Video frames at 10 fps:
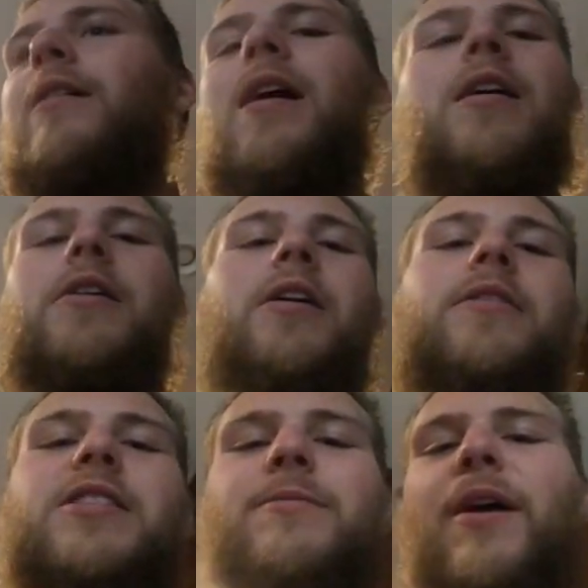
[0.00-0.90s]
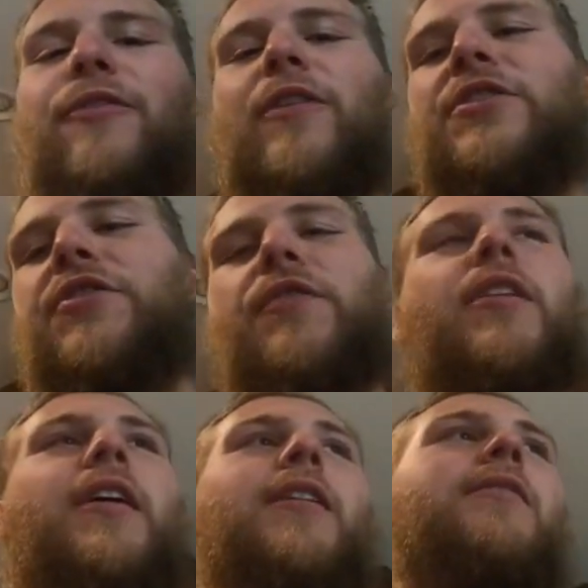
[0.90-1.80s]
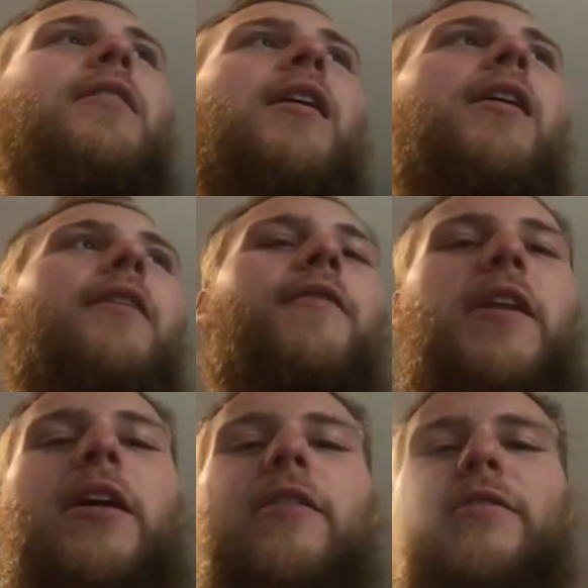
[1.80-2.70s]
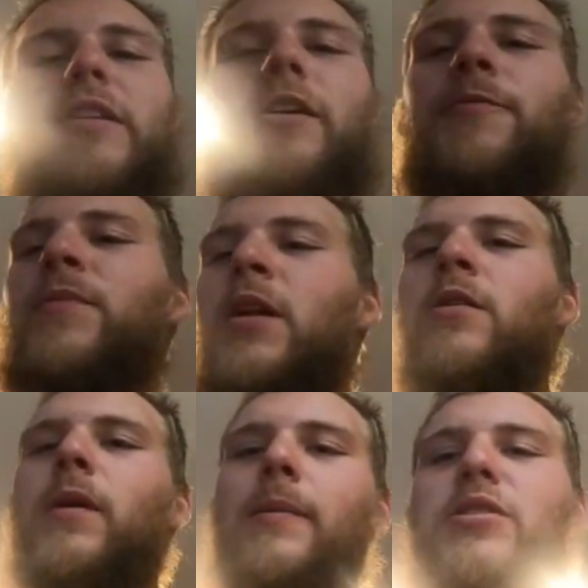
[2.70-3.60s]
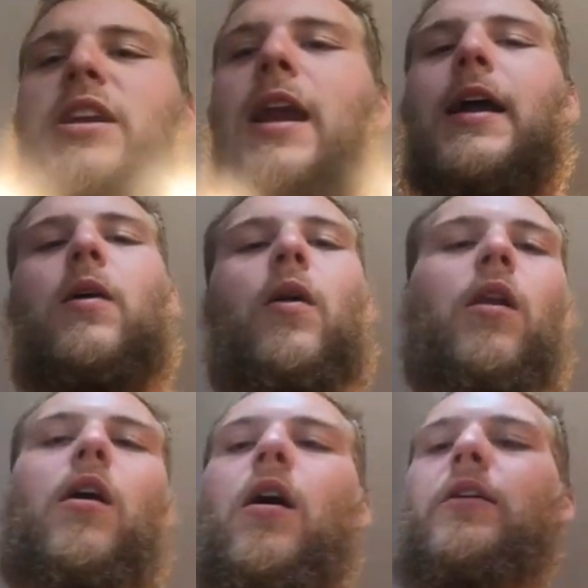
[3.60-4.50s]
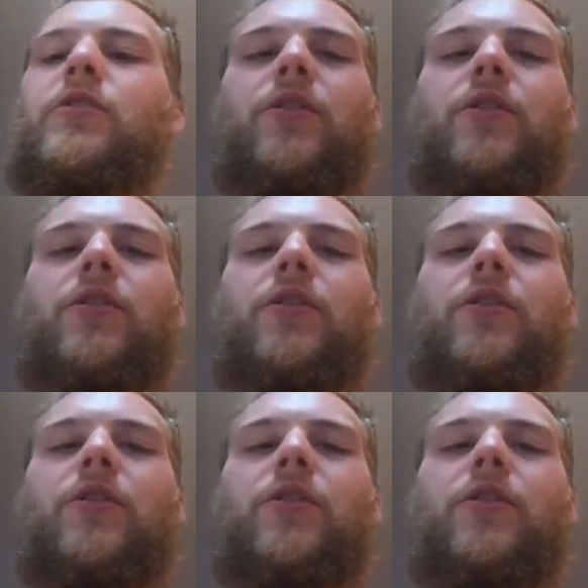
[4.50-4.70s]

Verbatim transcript: I don't know. This is my first grilling uh, video, so well, I'm just kind of going along.